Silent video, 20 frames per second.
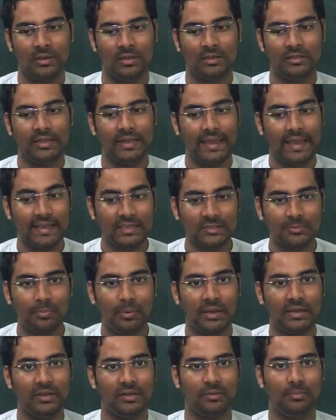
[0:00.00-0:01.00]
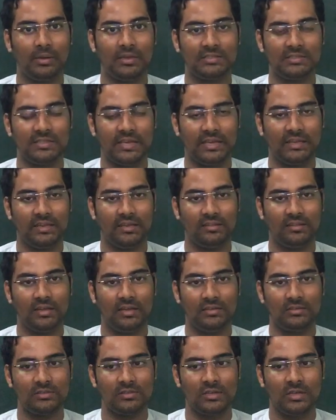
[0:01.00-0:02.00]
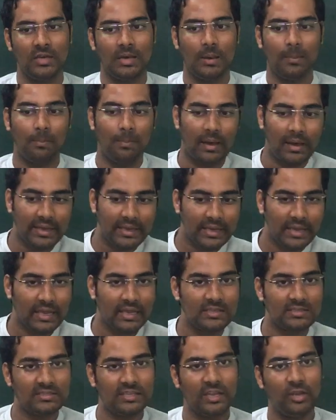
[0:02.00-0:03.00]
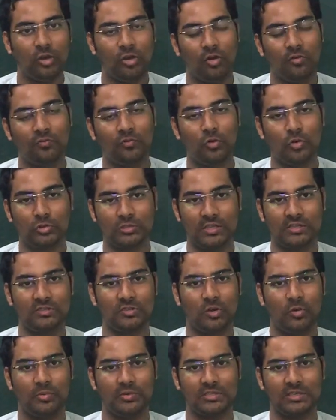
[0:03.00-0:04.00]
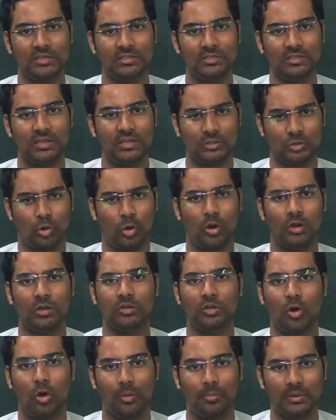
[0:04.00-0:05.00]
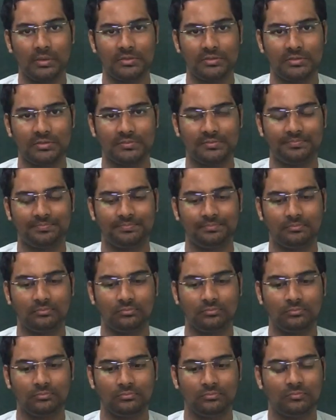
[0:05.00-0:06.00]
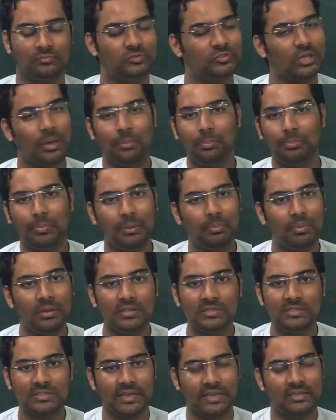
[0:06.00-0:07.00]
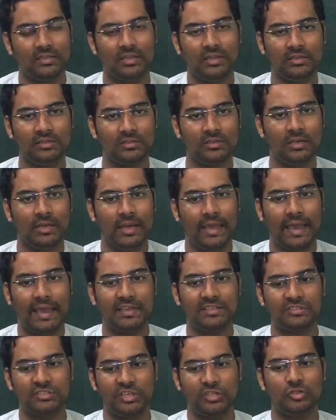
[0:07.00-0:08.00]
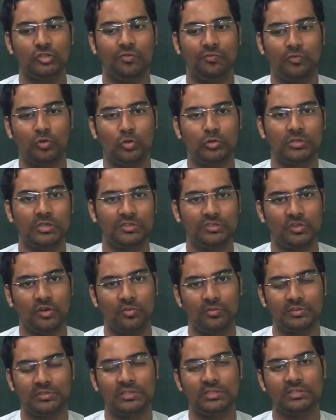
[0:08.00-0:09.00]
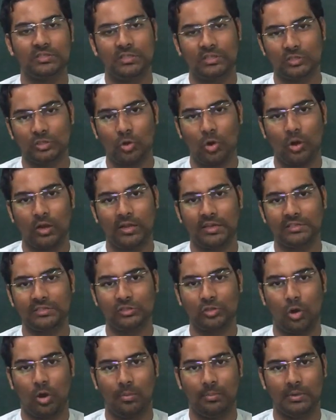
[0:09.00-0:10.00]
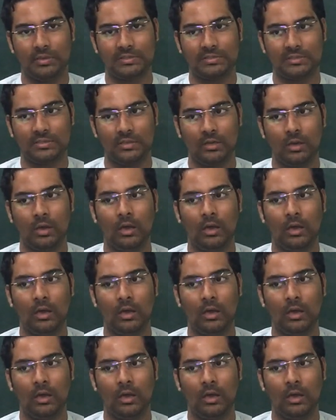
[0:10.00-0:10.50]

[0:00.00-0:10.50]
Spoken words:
they explain it by stating that buying and selling of goods and services is called commerce. Some people state that exchange of goods and services is called as commerce.